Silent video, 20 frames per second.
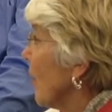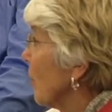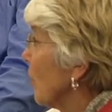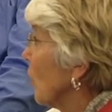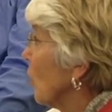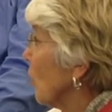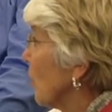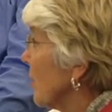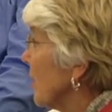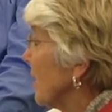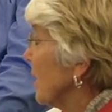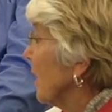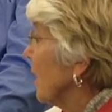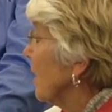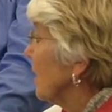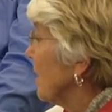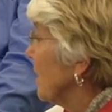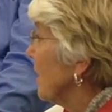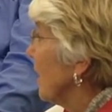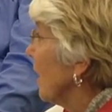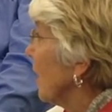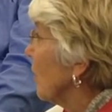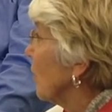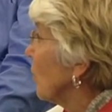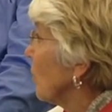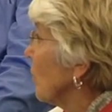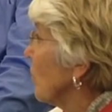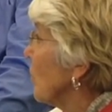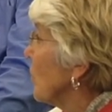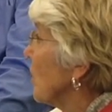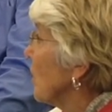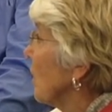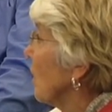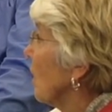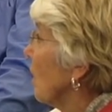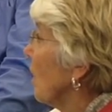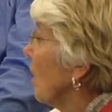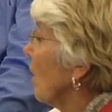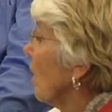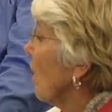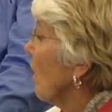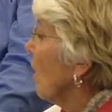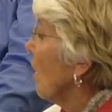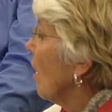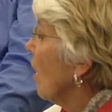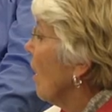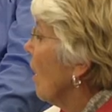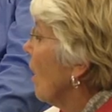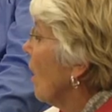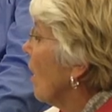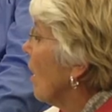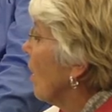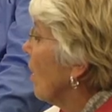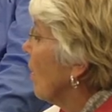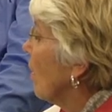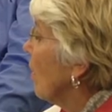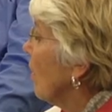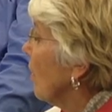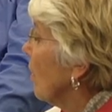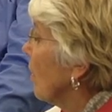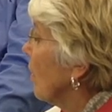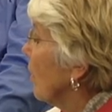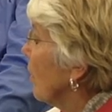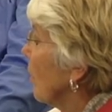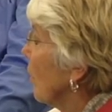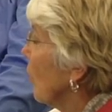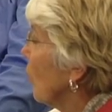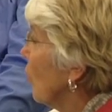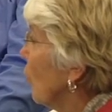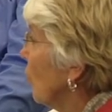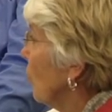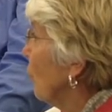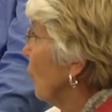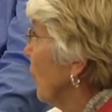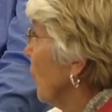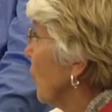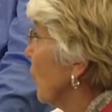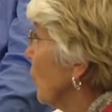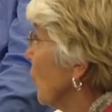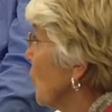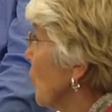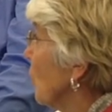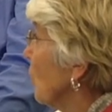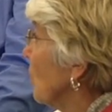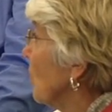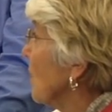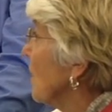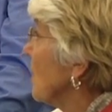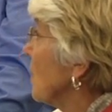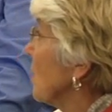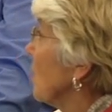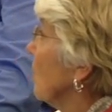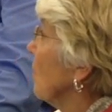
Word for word: Common Core State standards are good for their students,